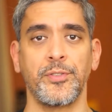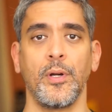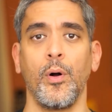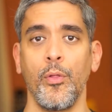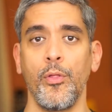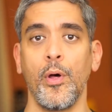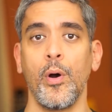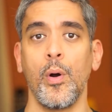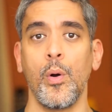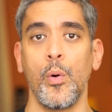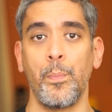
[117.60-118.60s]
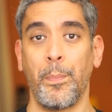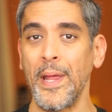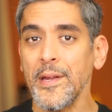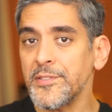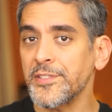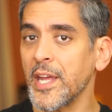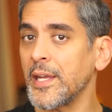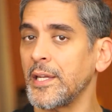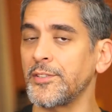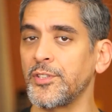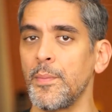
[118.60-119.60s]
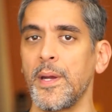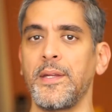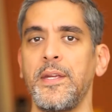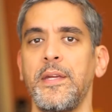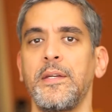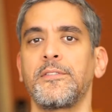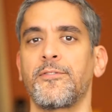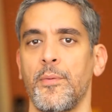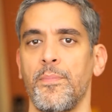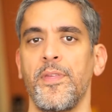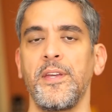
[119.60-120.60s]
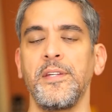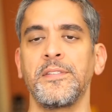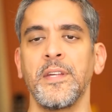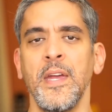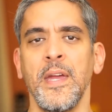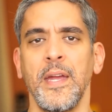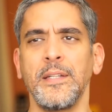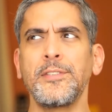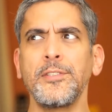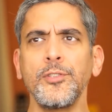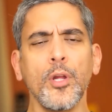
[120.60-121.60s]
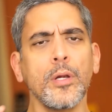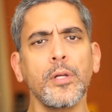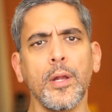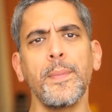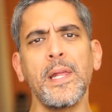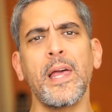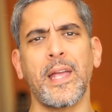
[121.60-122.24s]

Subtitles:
although players can get some ideas from these. It's not going to be like a